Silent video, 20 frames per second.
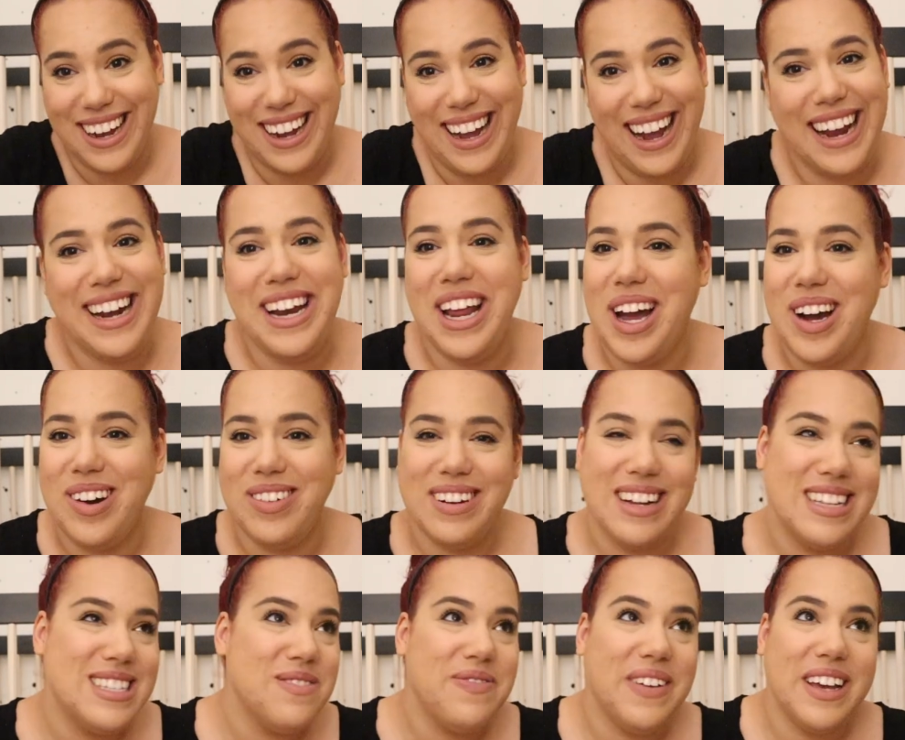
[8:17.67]
I know,
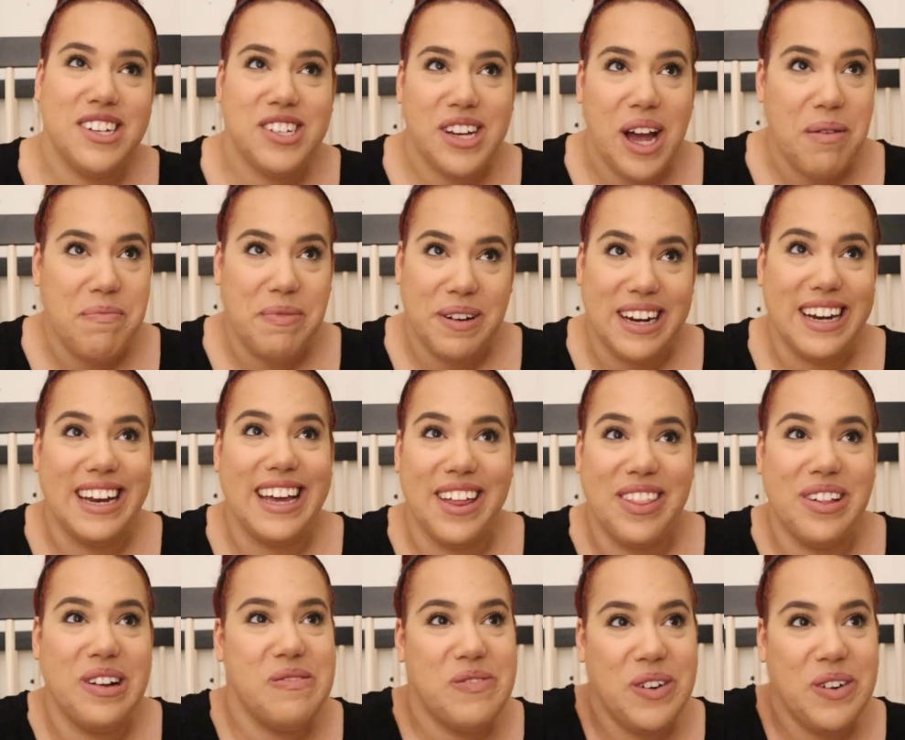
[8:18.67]
it's a big job putting together a